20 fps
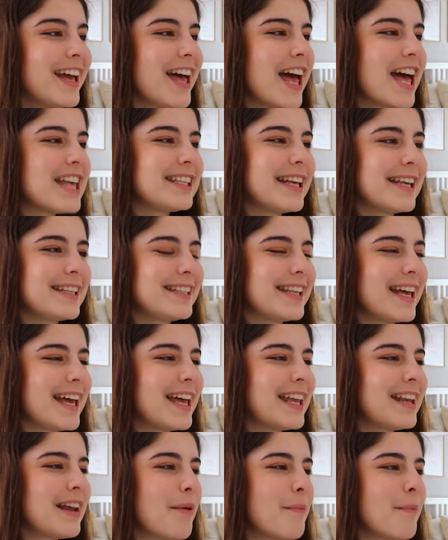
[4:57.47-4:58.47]
As I
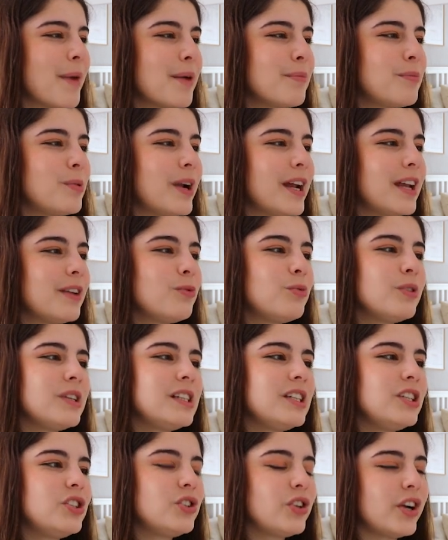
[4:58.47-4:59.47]
said, my brand
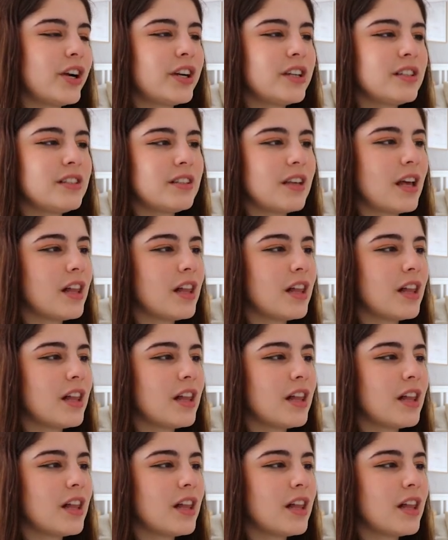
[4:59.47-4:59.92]
really shares